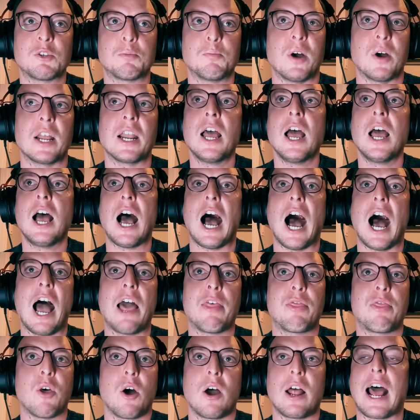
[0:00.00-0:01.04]
but I
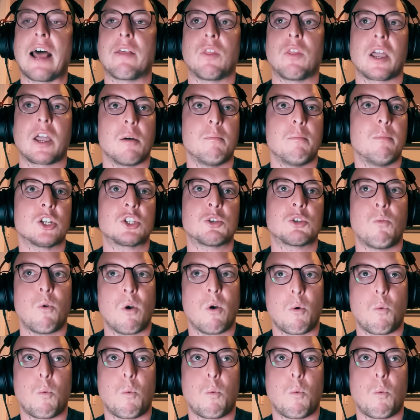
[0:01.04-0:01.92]
thought had like a much more